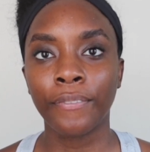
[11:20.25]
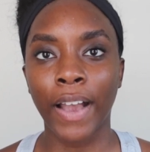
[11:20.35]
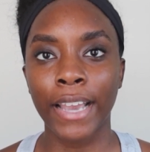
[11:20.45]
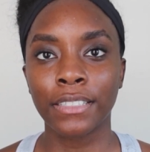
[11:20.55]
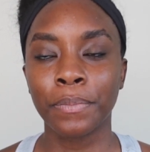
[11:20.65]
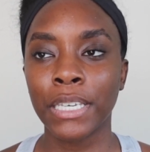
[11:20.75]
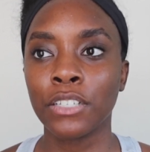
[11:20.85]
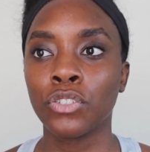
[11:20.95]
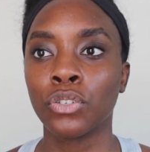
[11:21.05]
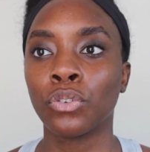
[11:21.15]
advised
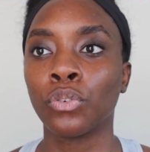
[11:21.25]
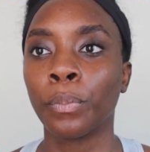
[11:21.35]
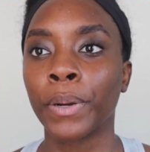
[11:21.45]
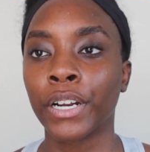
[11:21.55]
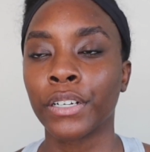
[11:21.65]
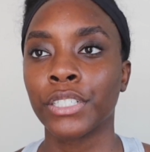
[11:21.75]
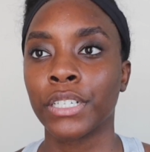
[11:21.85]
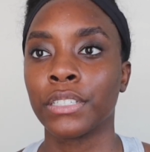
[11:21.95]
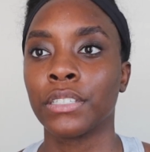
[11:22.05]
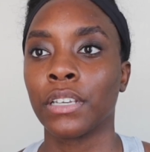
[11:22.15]
me to
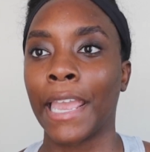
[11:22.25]
purchase